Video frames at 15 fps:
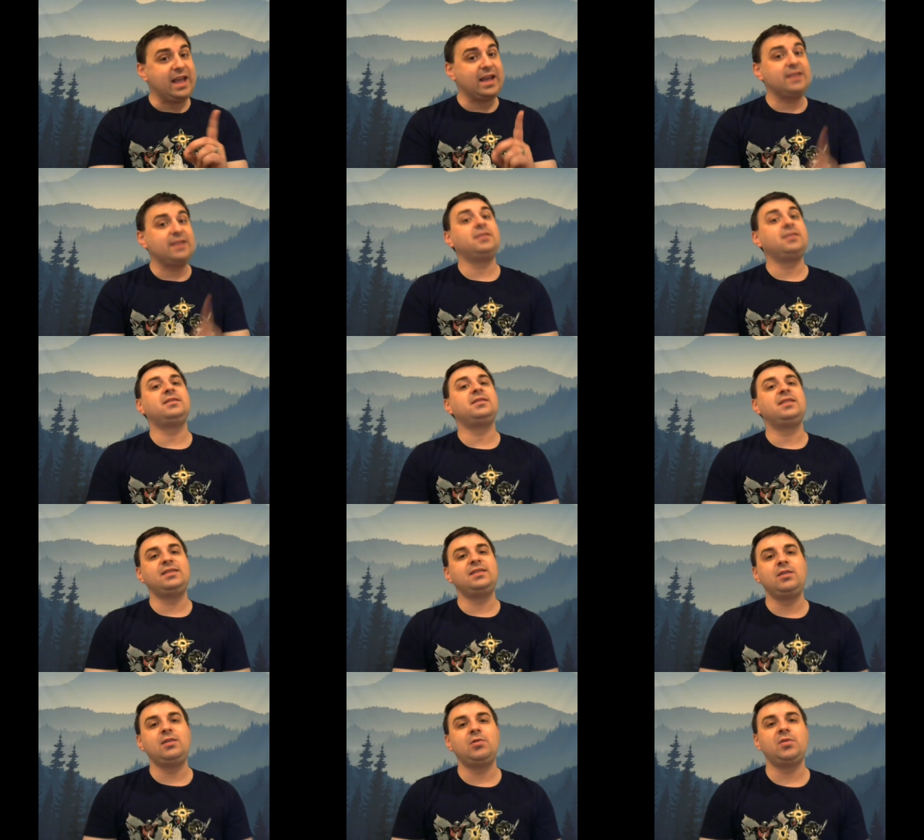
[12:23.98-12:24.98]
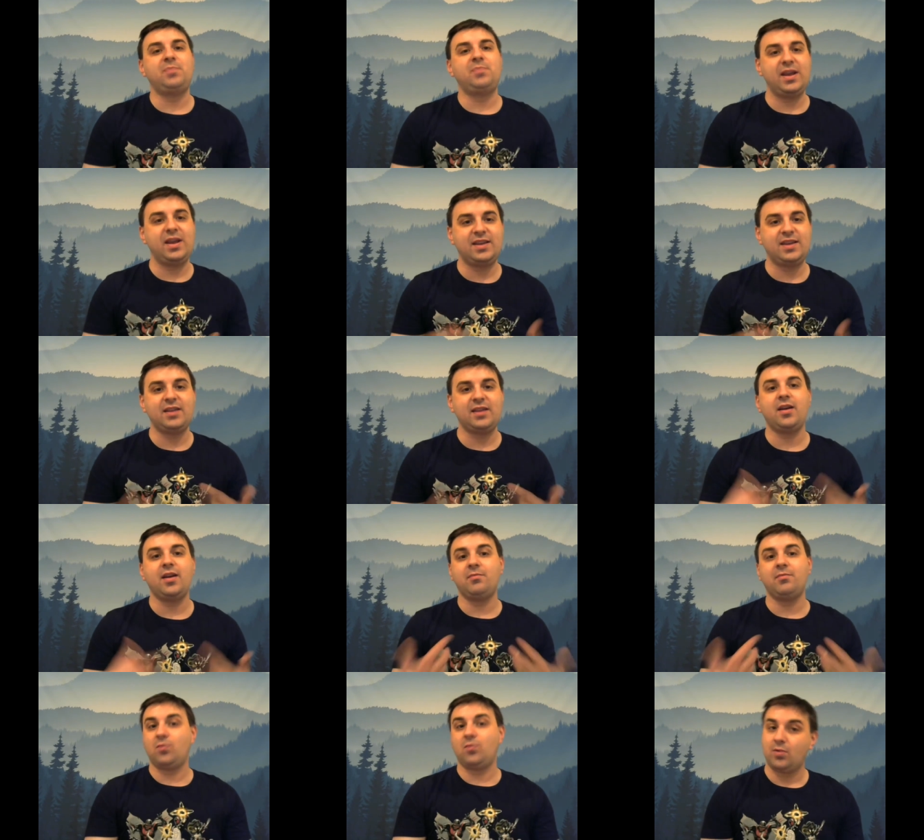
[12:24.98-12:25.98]
and Disney would pick, kick
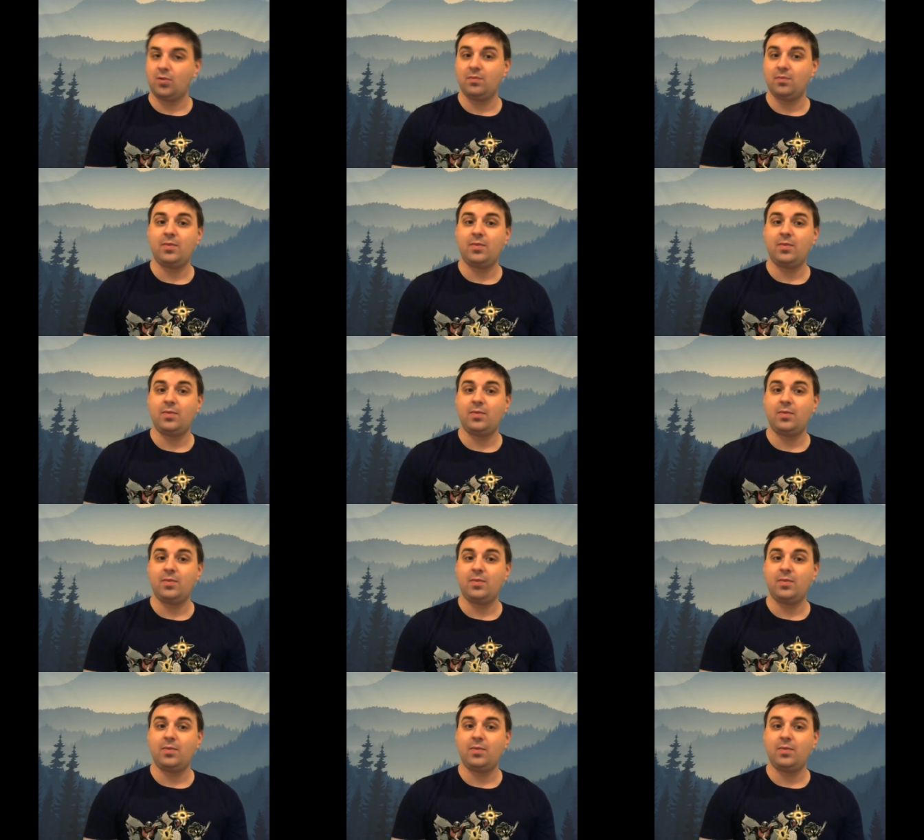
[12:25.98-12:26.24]
up more